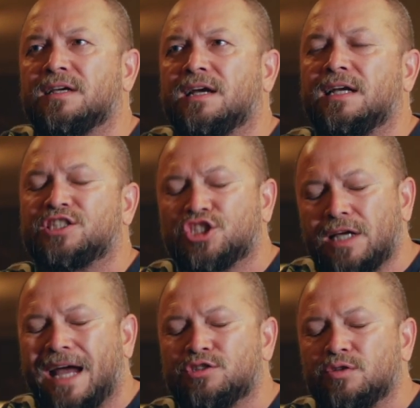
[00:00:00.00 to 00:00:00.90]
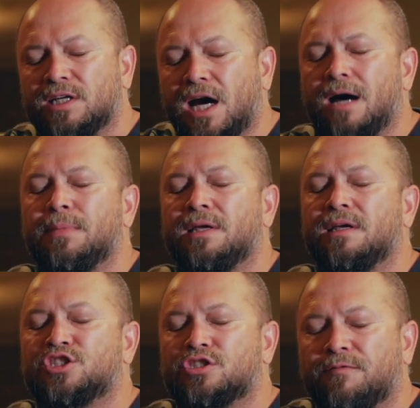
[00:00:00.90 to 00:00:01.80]

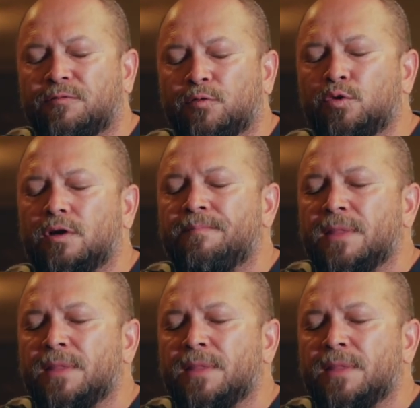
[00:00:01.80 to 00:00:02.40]
It's the fruit